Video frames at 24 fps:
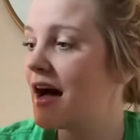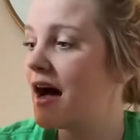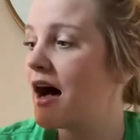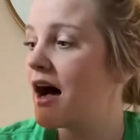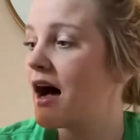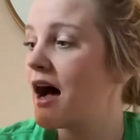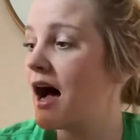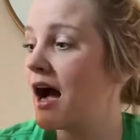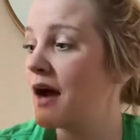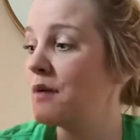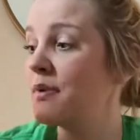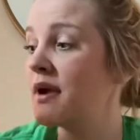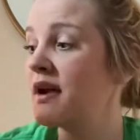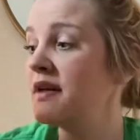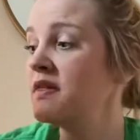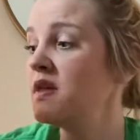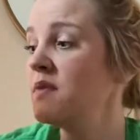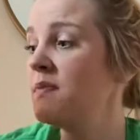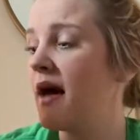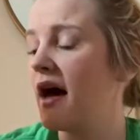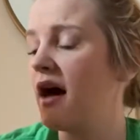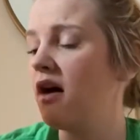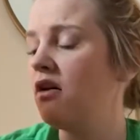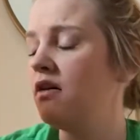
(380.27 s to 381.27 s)
I rang the
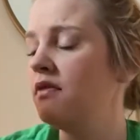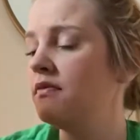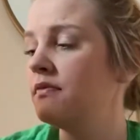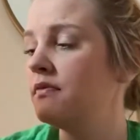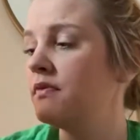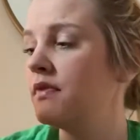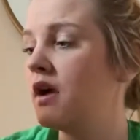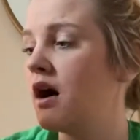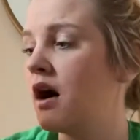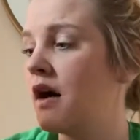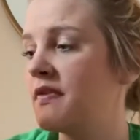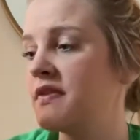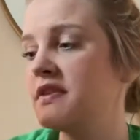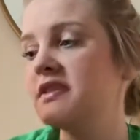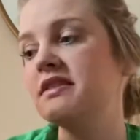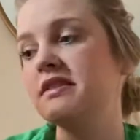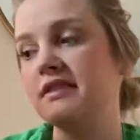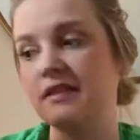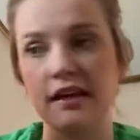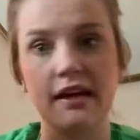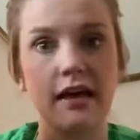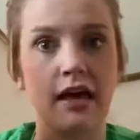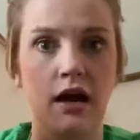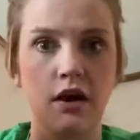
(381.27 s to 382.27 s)
bell on the
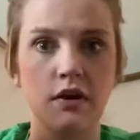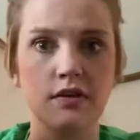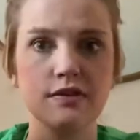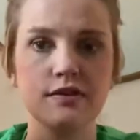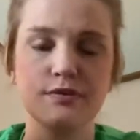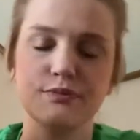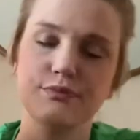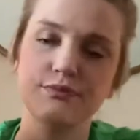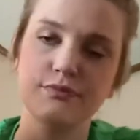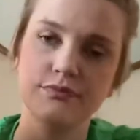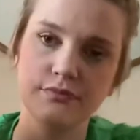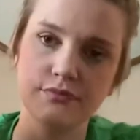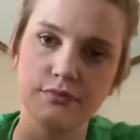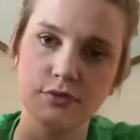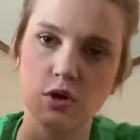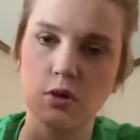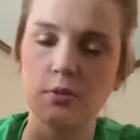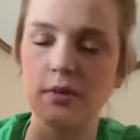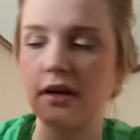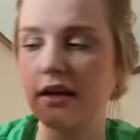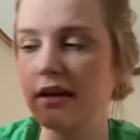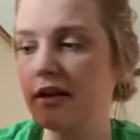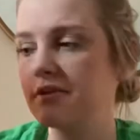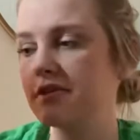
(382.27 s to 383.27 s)
stick house.
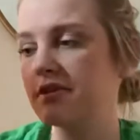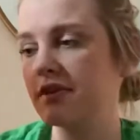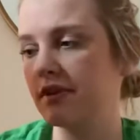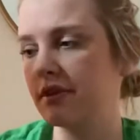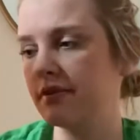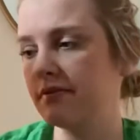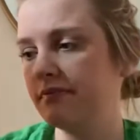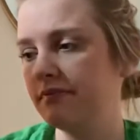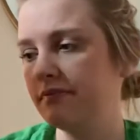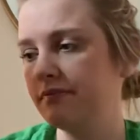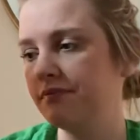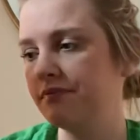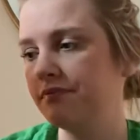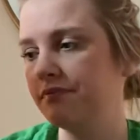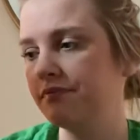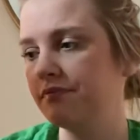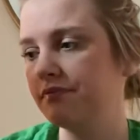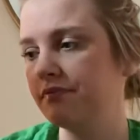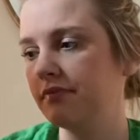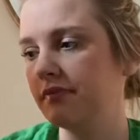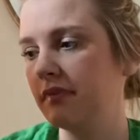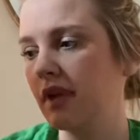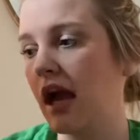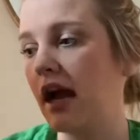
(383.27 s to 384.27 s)
Nobody answered.
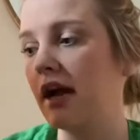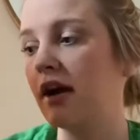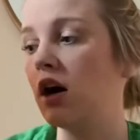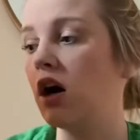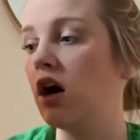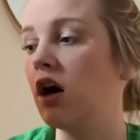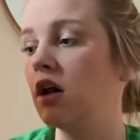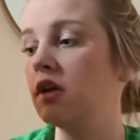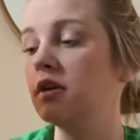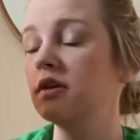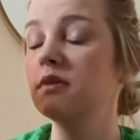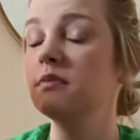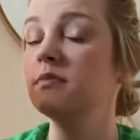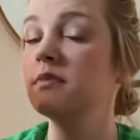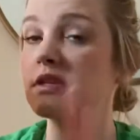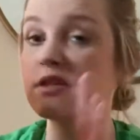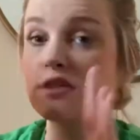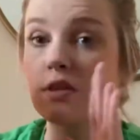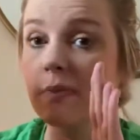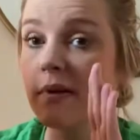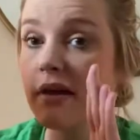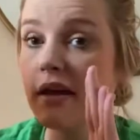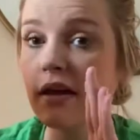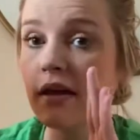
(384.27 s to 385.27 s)
I called,
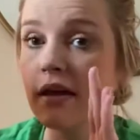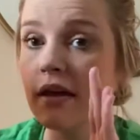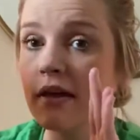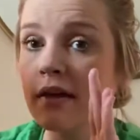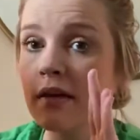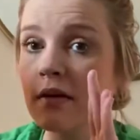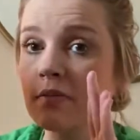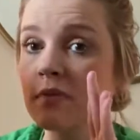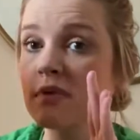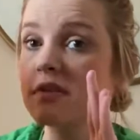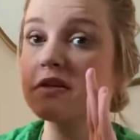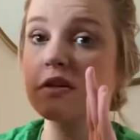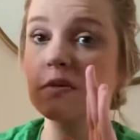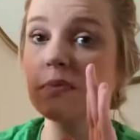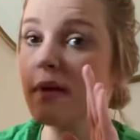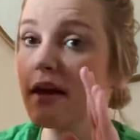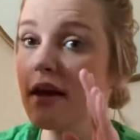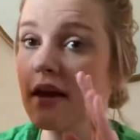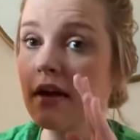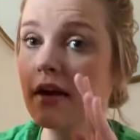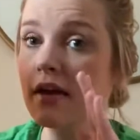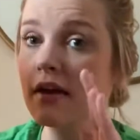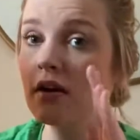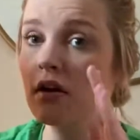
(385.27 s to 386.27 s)
Mr.
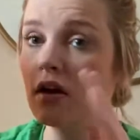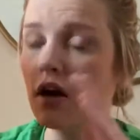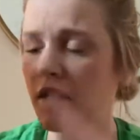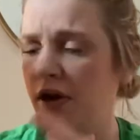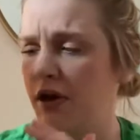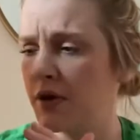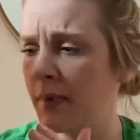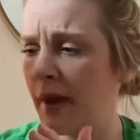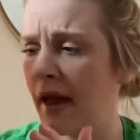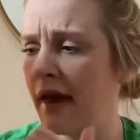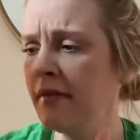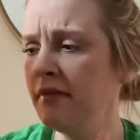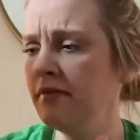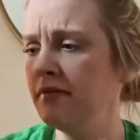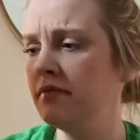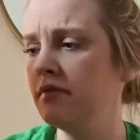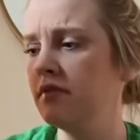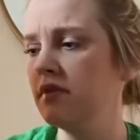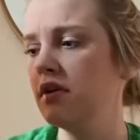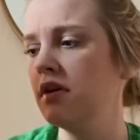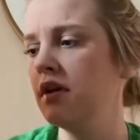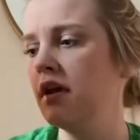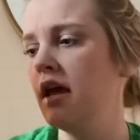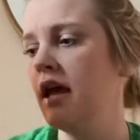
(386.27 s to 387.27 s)
Pig, are you in?
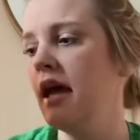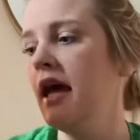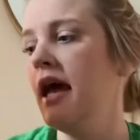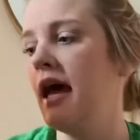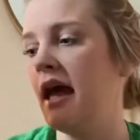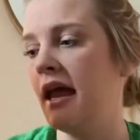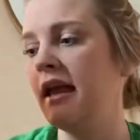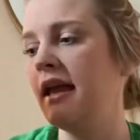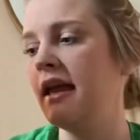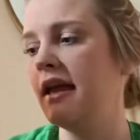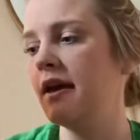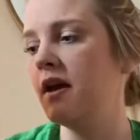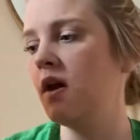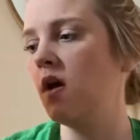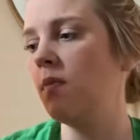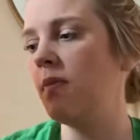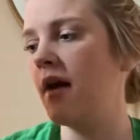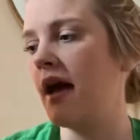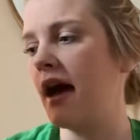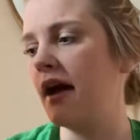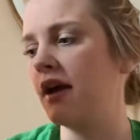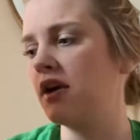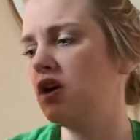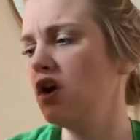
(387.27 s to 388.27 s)
And he yelled
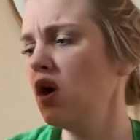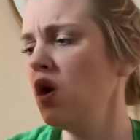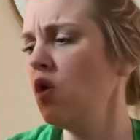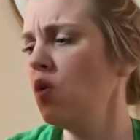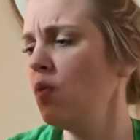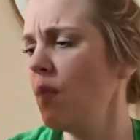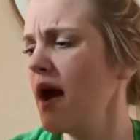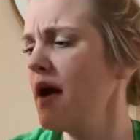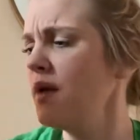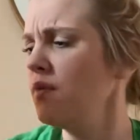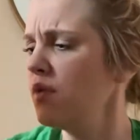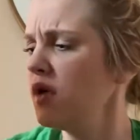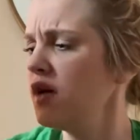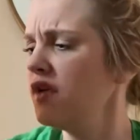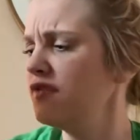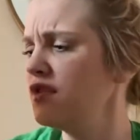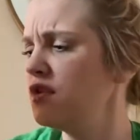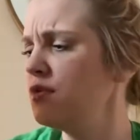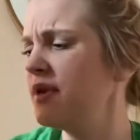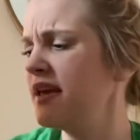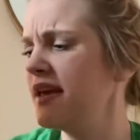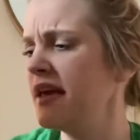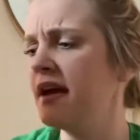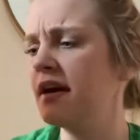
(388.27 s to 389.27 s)
back, go away, Wolf,
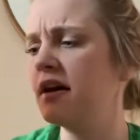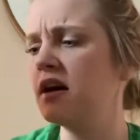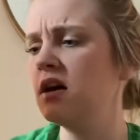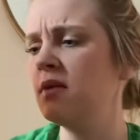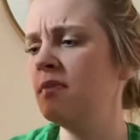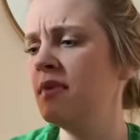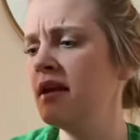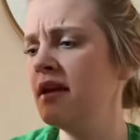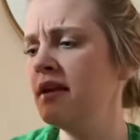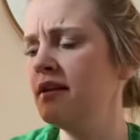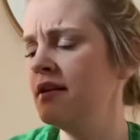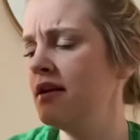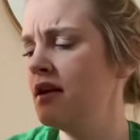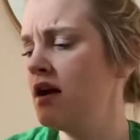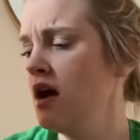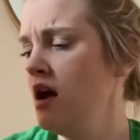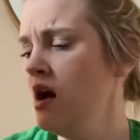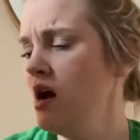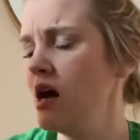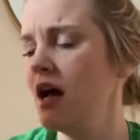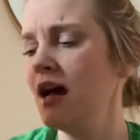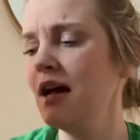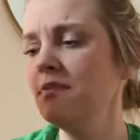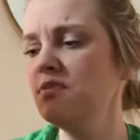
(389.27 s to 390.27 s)
you can't come in.
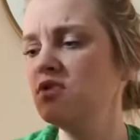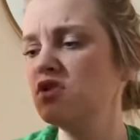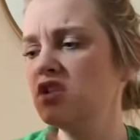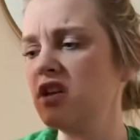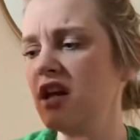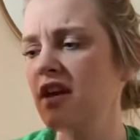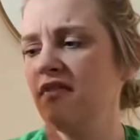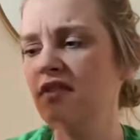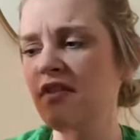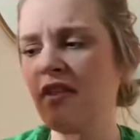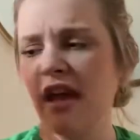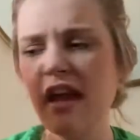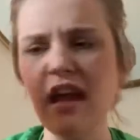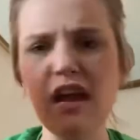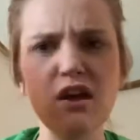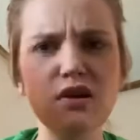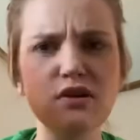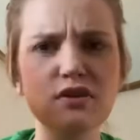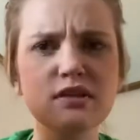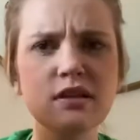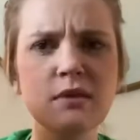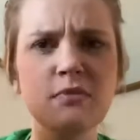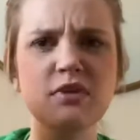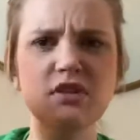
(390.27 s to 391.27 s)
I'm shaving the
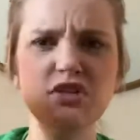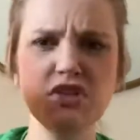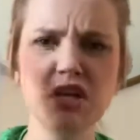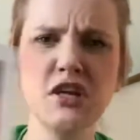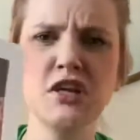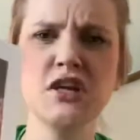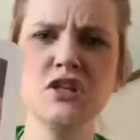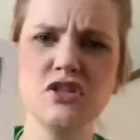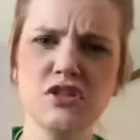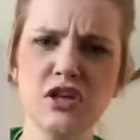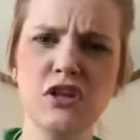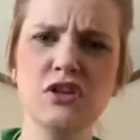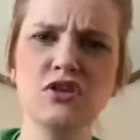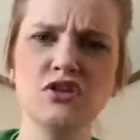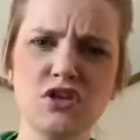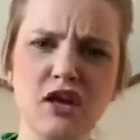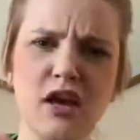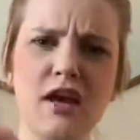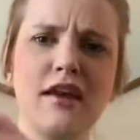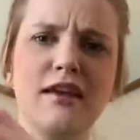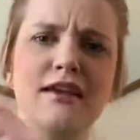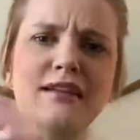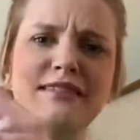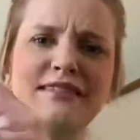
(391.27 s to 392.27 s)
hairs on my chinny chin
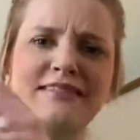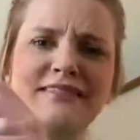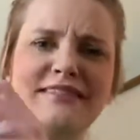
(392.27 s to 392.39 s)
chin.